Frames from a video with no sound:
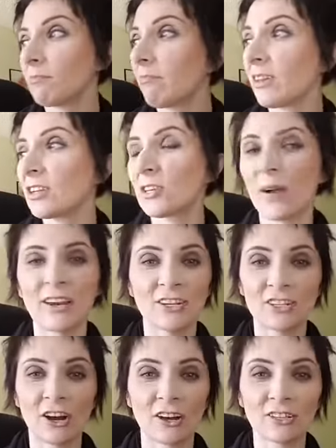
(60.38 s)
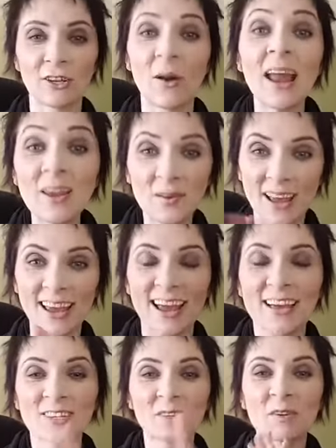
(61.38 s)
So I had to share it. So anyway,
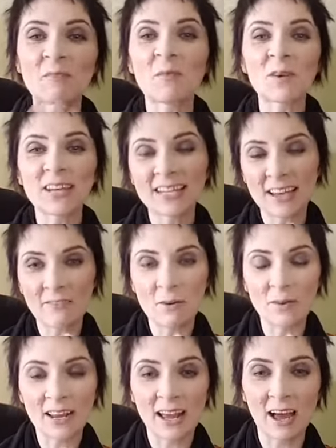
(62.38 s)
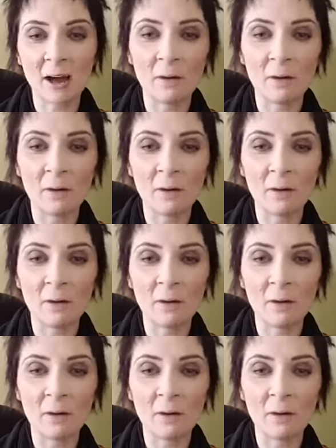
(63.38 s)
so good morning to everybody.